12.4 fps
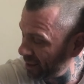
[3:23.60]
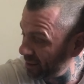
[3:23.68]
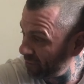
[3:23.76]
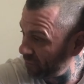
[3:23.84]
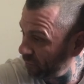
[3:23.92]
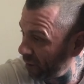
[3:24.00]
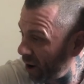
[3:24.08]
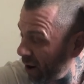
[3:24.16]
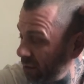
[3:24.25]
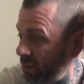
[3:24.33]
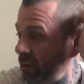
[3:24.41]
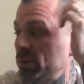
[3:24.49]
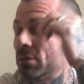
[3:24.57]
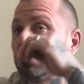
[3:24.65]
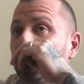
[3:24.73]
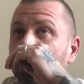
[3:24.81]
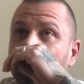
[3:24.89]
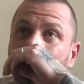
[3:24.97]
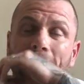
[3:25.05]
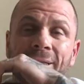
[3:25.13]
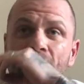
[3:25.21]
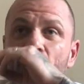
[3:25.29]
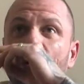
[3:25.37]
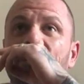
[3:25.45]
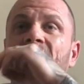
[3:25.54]
never thought, I
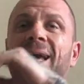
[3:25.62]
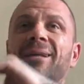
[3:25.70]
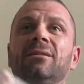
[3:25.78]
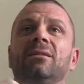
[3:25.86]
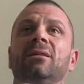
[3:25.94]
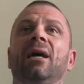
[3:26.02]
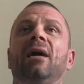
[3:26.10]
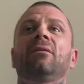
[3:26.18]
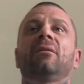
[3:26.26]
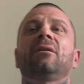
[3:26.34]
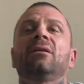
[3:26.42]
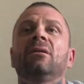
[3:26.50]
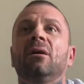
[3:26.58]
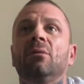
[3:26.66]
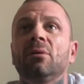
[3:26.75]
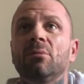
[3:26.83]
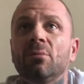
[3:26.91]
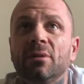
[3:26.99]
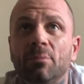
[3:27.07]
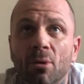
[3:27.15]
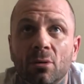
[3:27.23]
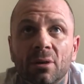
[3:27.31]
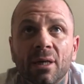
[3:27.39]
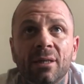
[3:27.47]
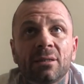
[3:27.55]
didn't want to cancel it. We'd
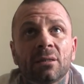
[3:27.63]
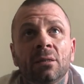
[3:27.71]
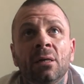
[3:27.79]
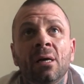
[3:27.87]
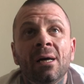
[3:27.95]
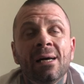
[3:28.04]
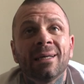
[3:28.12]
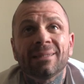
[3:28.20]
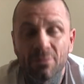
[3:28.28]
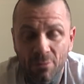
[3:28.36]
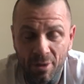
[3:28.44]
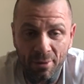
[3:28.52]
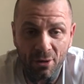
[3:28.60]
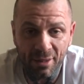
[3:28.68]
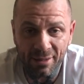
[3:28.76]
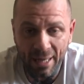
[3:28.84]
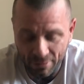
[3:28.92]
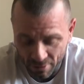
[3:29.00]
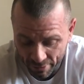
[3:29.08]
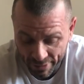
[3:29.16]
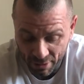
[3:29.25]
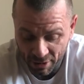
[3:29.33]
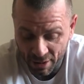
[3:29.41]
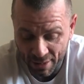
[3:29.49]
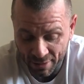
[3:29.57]
booked this. Didn't want to be going down in a
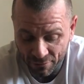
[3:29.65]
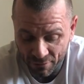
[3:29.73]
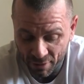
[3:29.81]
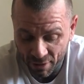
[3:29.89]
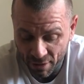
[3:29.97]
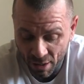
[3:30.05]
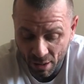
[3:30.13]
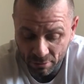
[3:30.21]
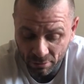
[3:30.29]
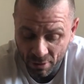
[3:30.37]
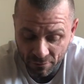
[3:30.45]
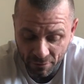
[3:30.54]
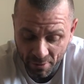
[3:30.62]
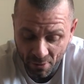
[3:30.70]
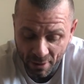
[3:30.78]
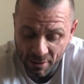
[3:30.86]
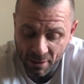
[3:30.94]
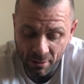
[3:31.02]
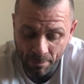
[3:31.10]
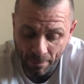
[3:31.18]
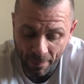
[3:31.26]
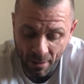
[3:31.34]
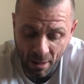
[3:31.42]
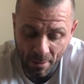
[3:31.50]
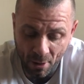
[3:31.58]
wheelchair, definitely not for my wedding.
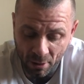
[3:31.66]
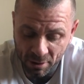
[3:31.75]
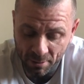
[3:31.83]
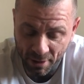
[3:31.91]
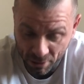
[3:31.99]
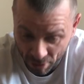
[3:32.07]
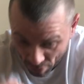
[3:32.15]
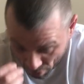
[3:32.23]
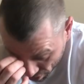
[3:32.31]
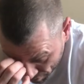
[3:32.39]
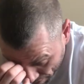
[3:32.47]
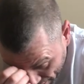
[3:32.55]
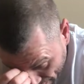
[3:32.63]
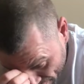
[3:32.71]
I wanted to make sure I walked back